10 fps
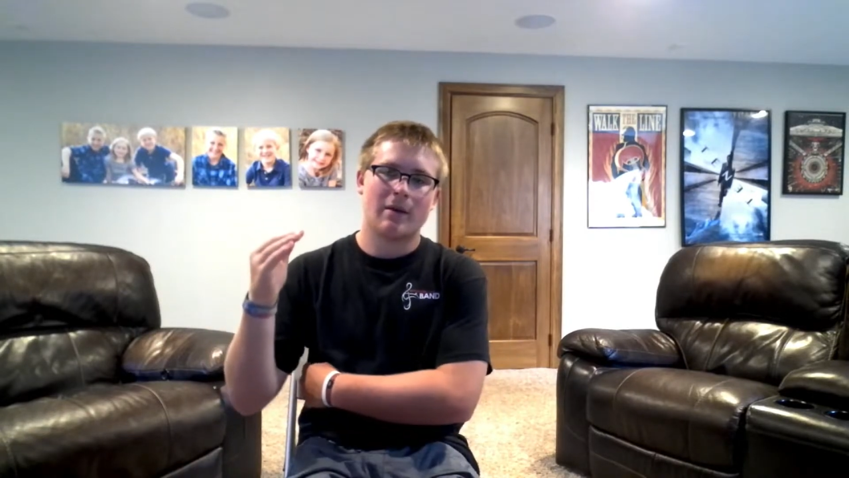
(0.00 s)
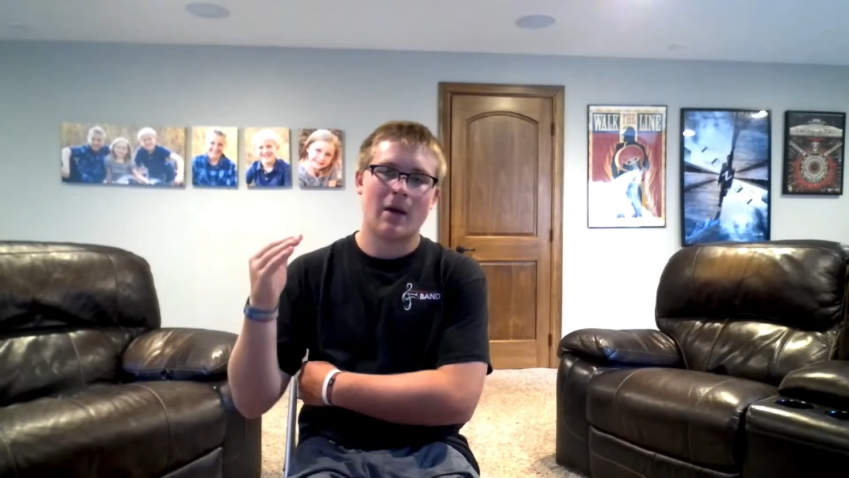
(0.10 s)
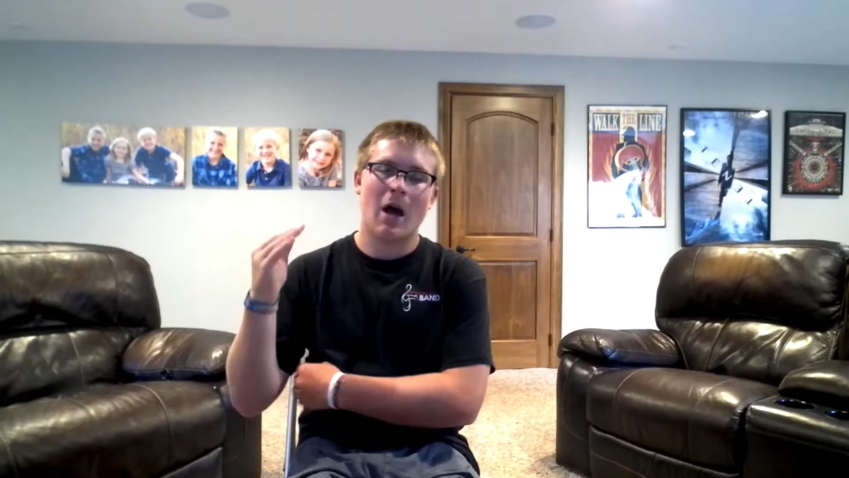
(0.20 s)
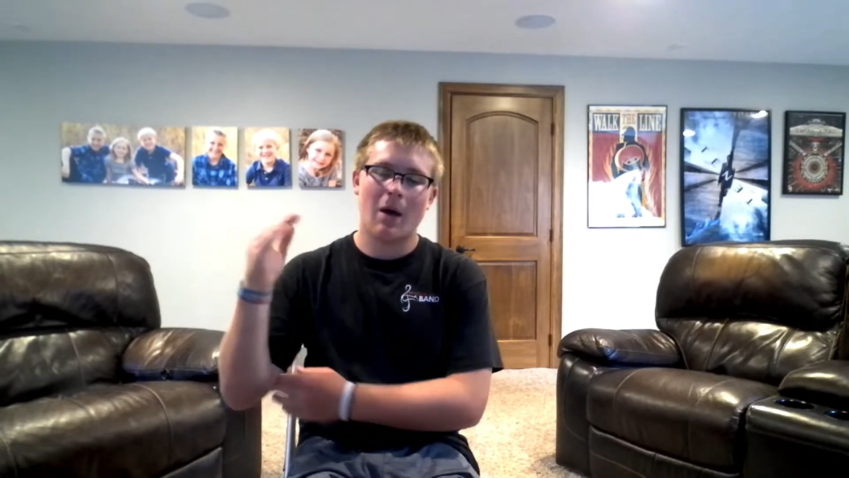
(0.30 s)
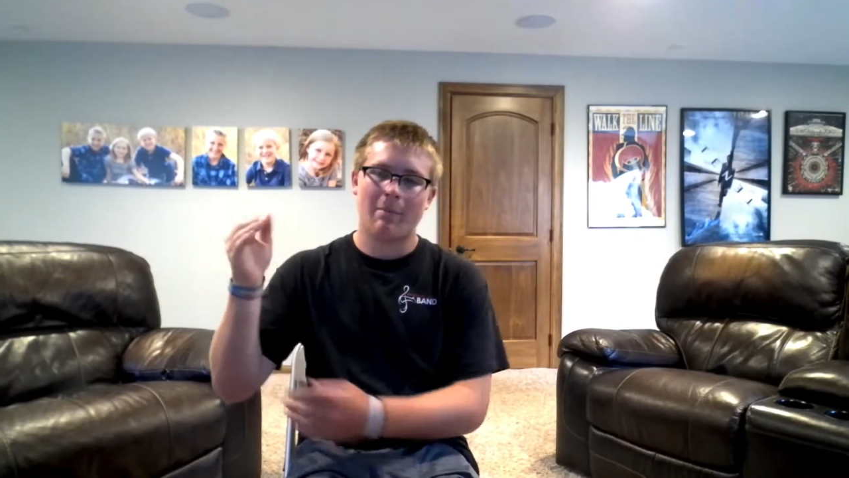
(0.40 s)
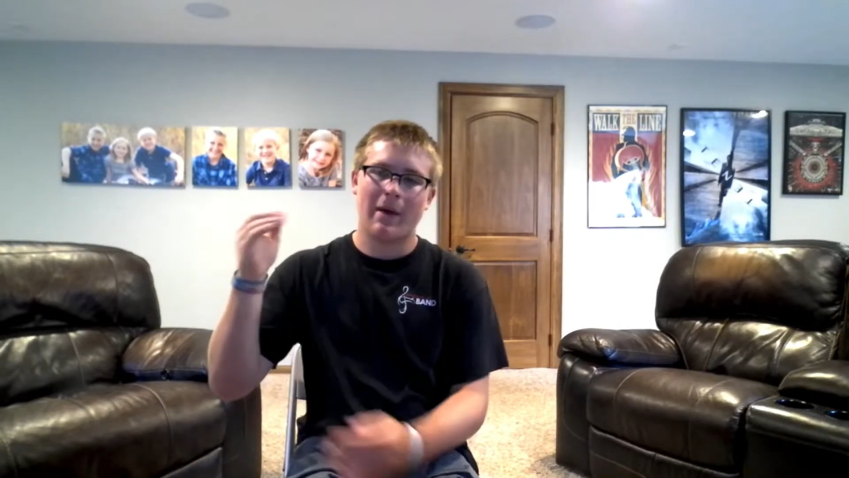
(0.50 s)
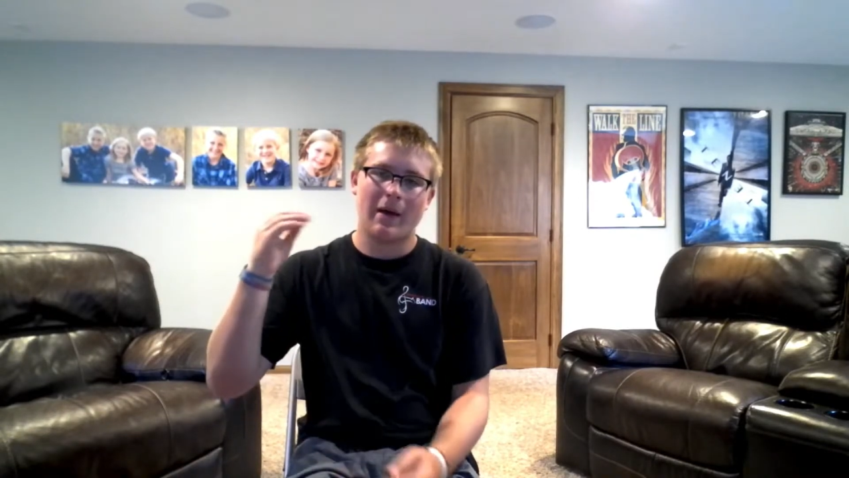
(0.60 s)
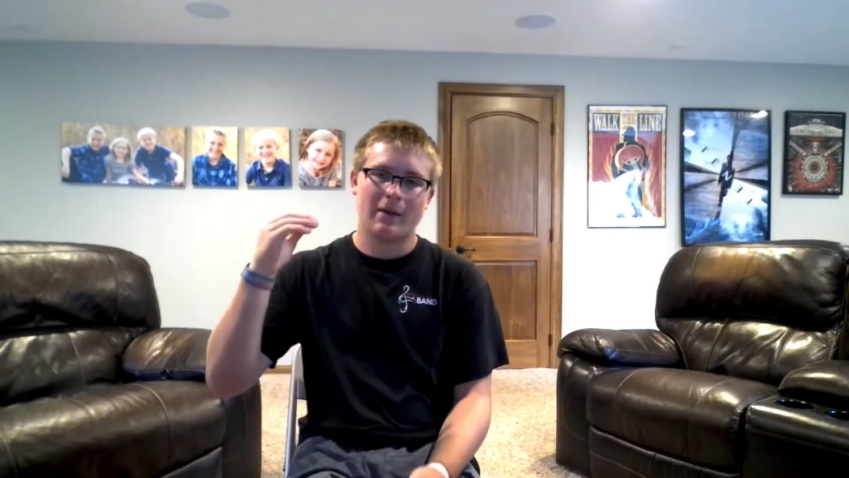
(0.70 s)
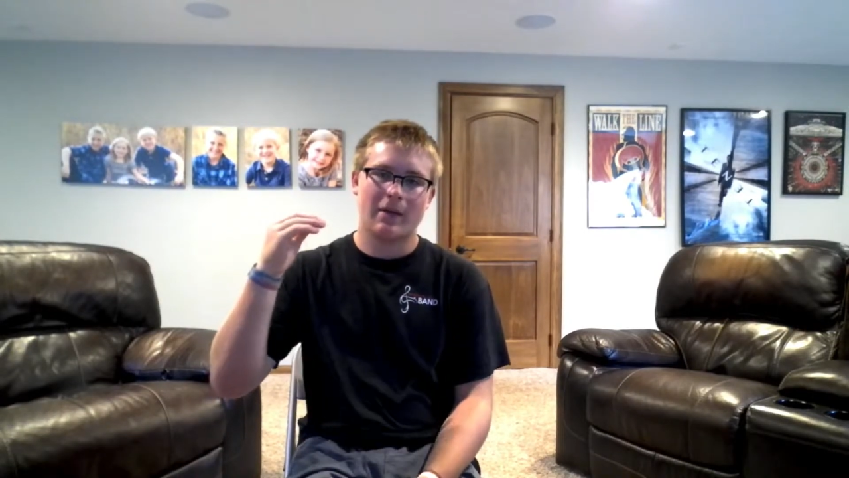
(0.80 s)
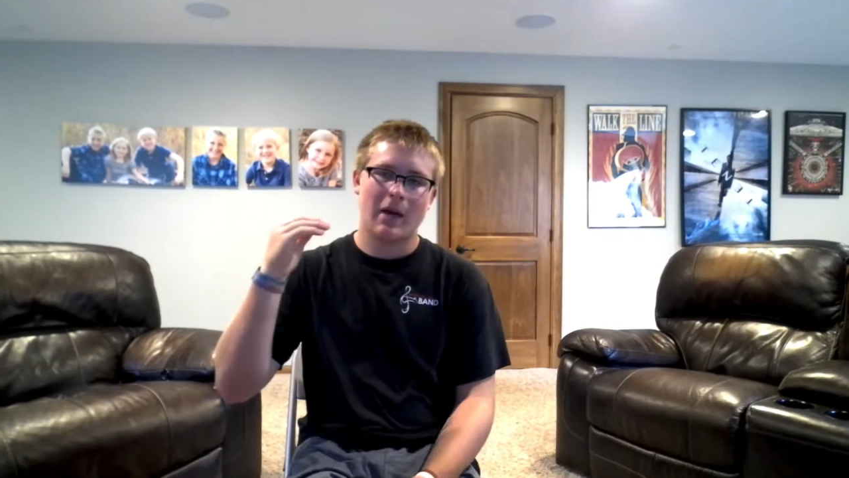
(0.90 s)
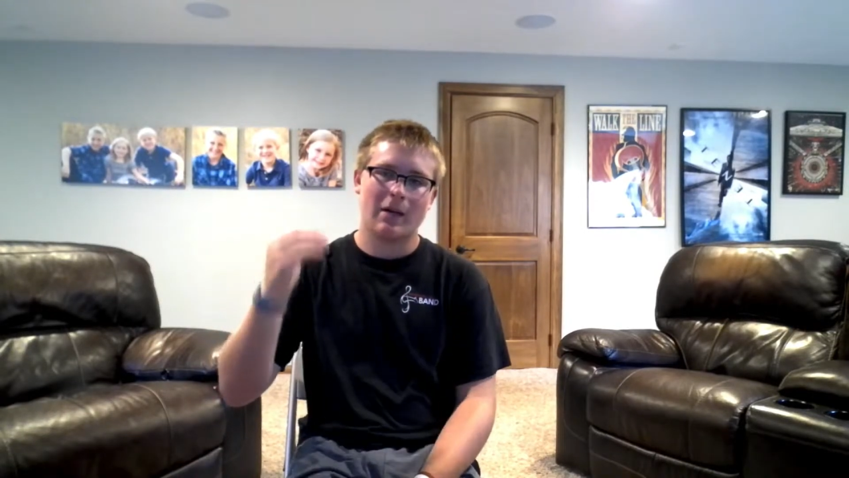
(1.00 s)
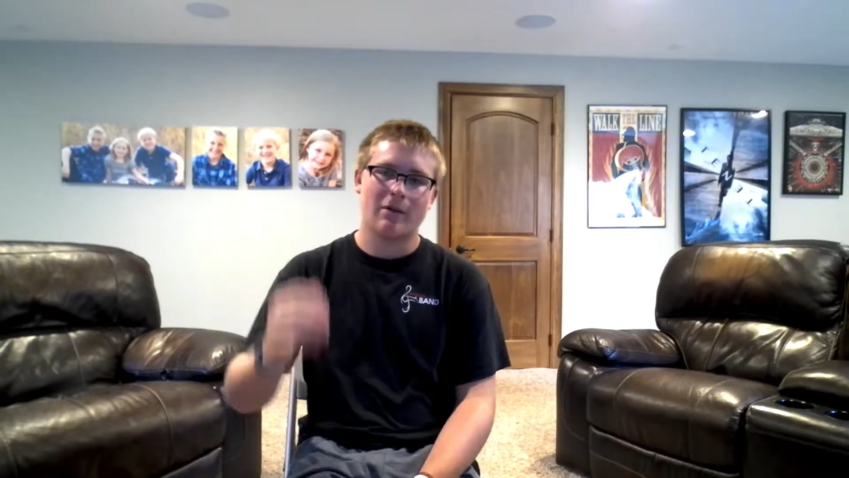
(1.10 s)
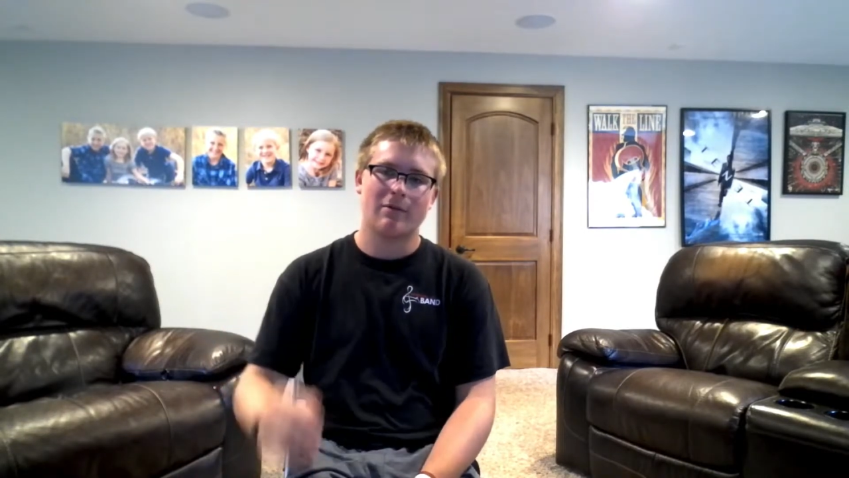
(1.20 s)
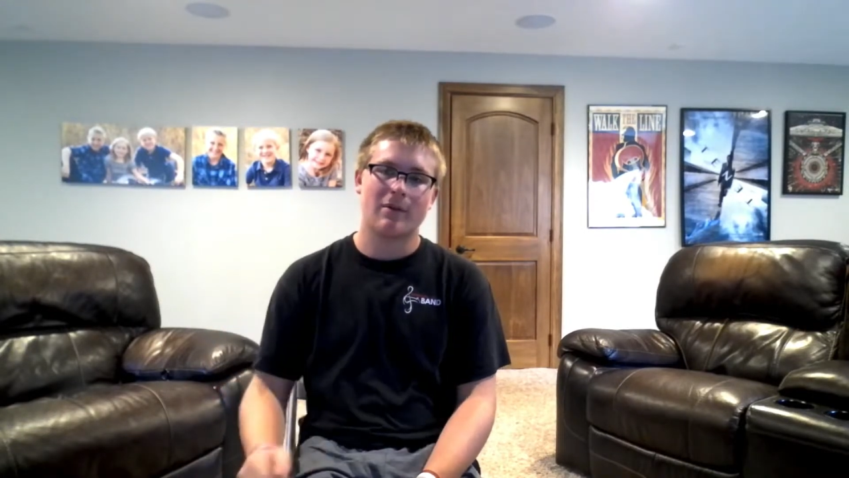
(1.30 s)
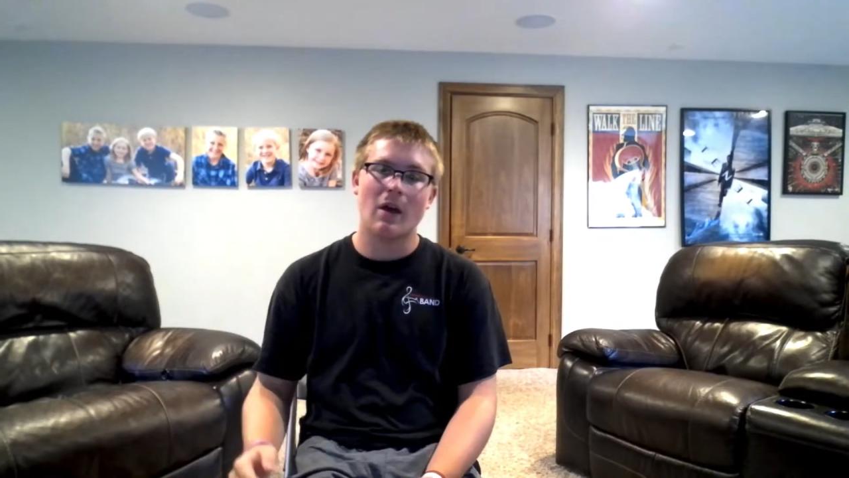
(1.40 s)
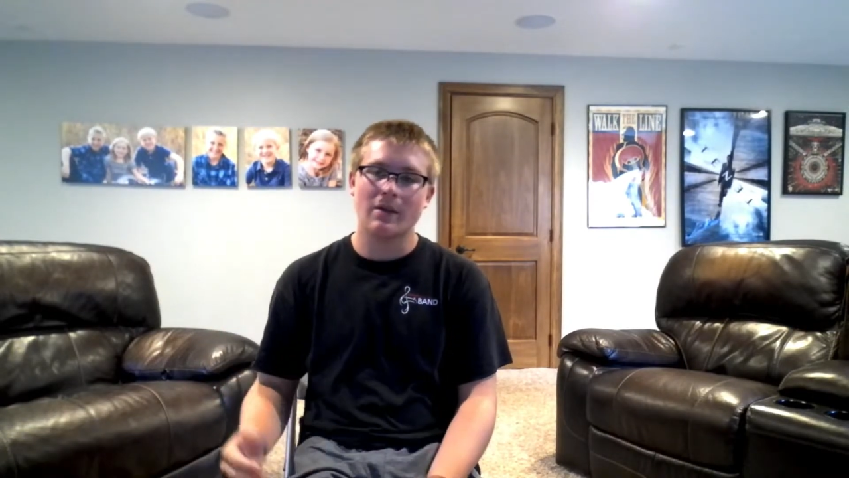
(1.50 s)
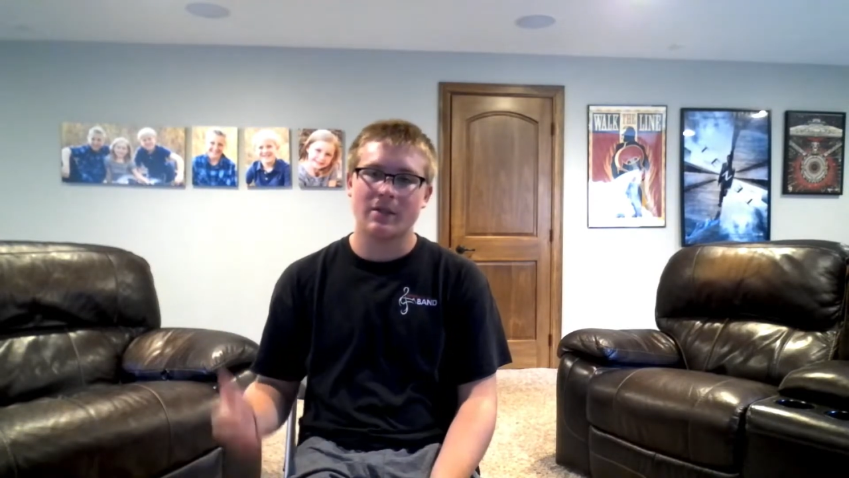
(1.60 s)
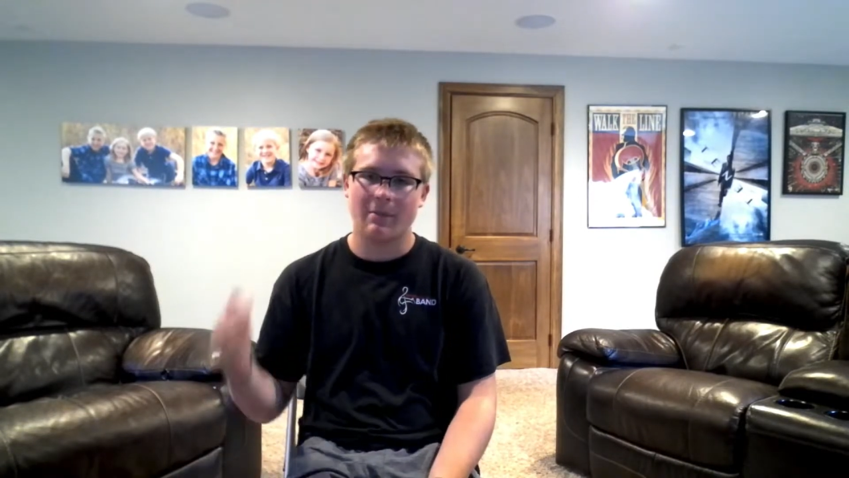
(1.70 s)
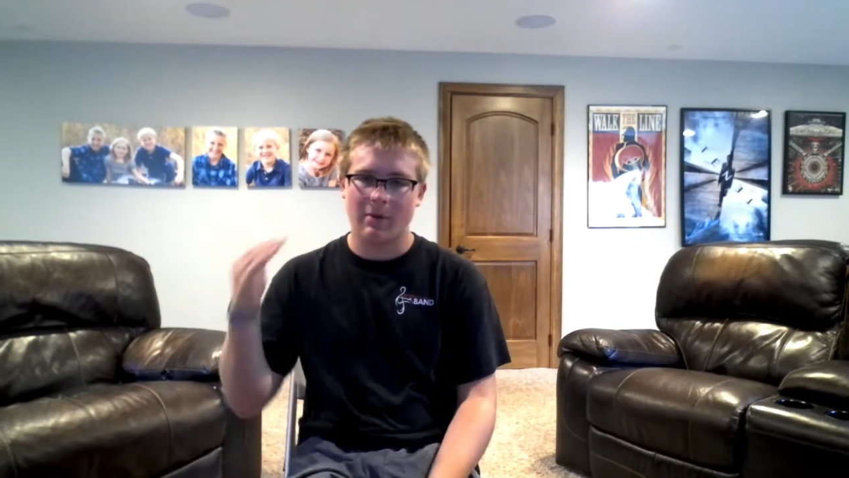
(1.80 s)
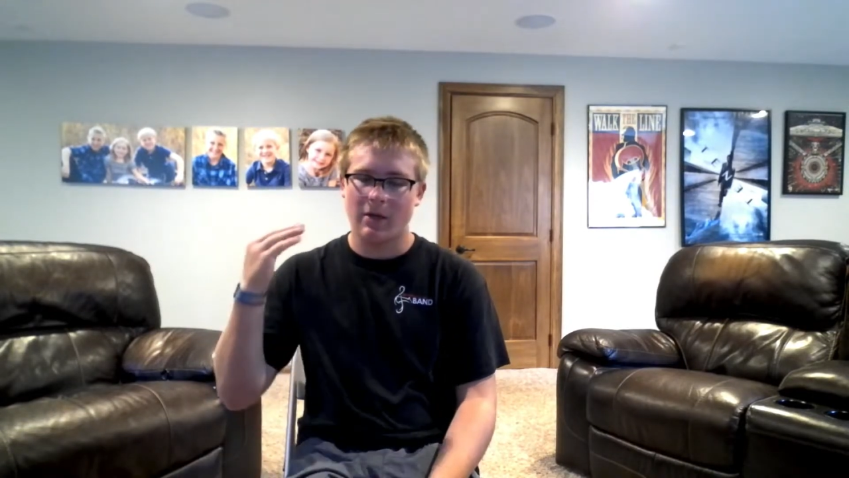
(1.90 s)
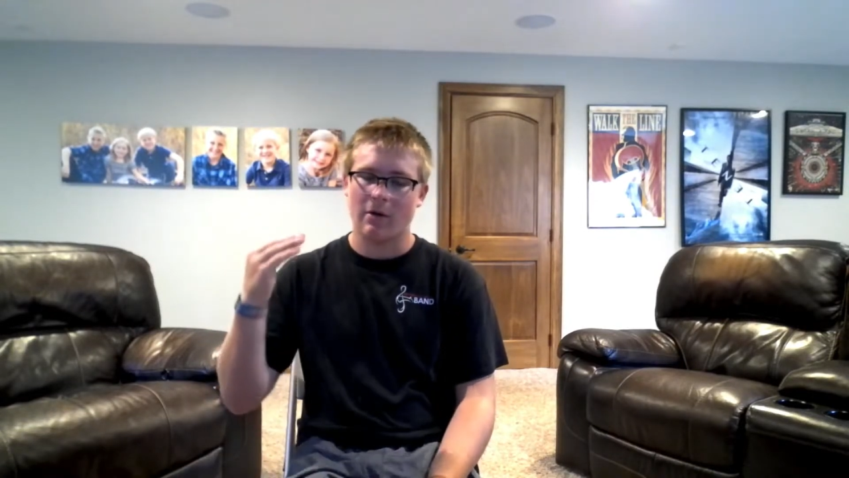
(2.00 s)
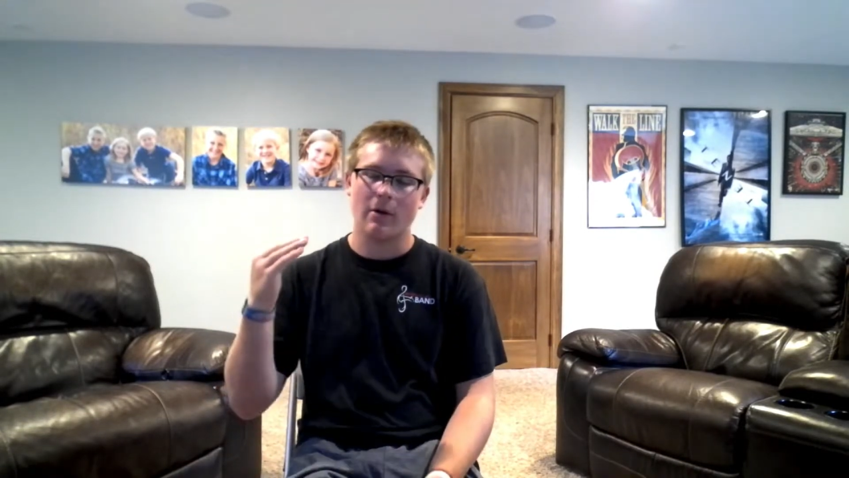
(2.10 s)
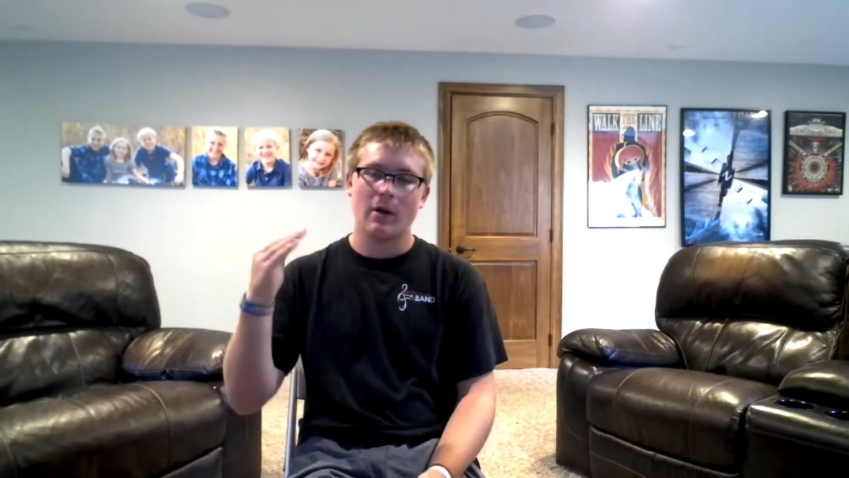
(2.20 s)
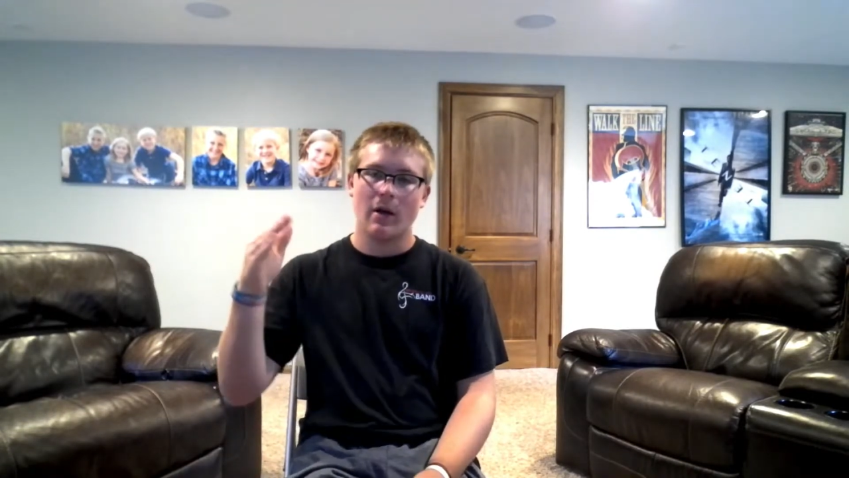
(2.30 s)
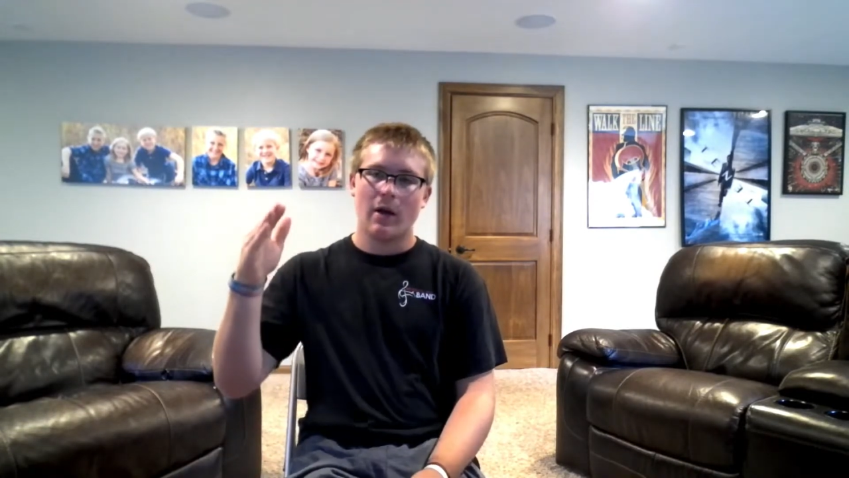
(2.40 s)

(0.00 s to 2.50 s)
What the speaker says: combat kind of guns up here,